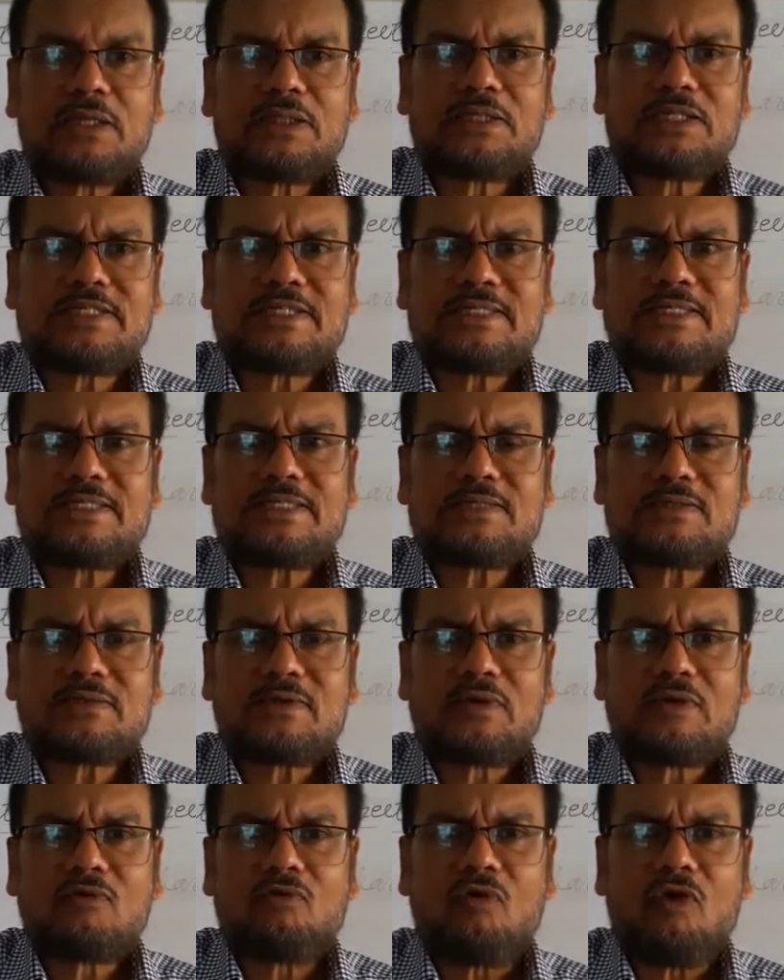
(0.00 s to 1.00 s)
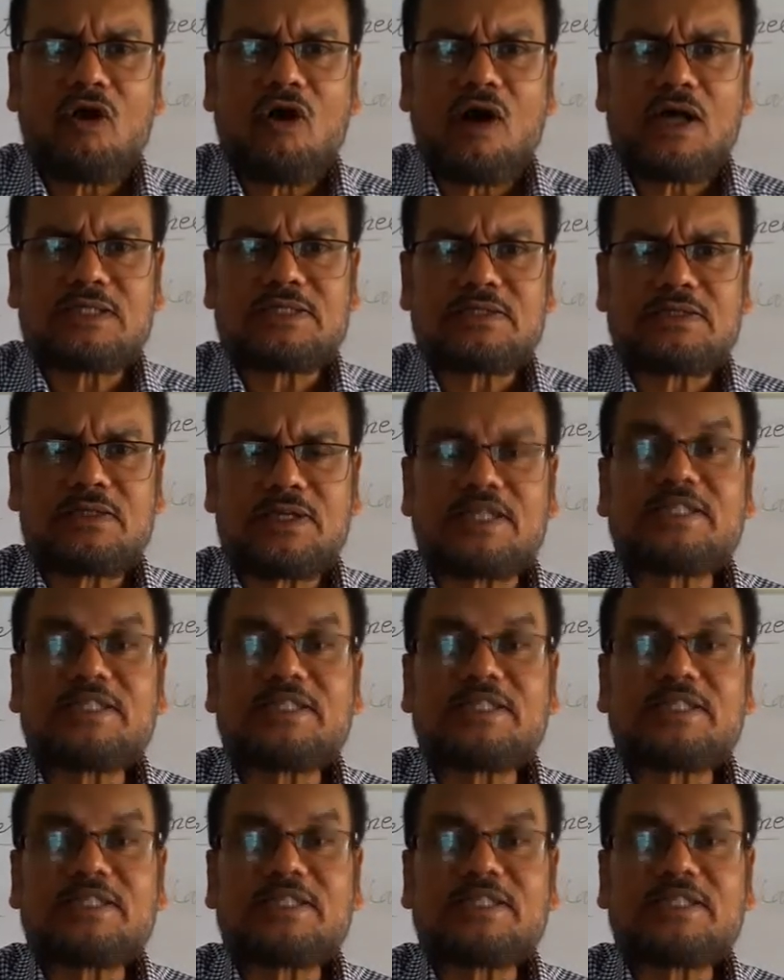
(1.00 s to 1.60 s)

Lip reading: This is cause,